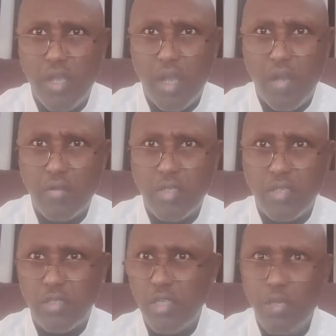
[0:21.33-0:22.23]
I'll
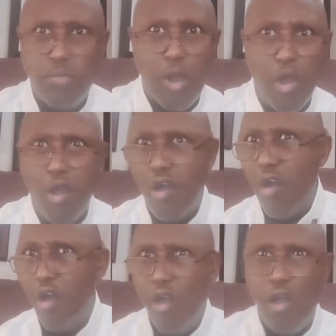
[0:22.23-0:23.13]
just keep
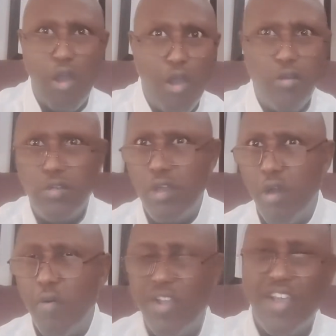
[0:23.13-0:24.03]
on
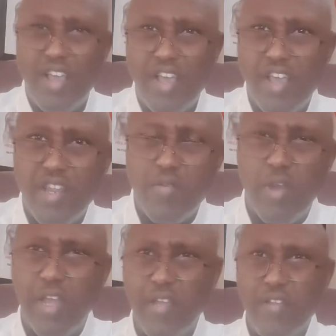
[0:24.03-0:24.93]
going.
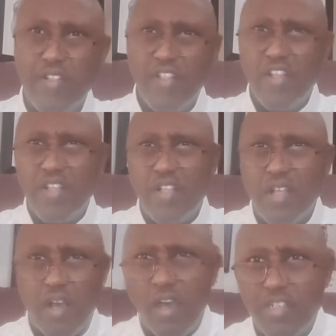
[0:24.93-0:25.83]
Anyway,
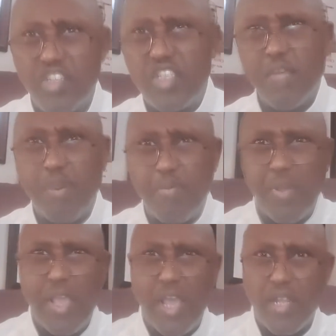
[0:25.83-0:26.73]
uh, just get
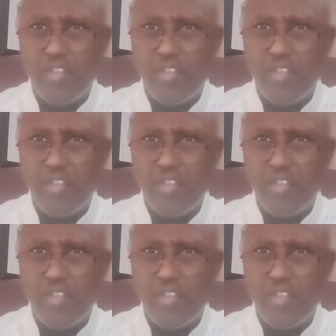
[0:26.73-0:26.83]
prepared.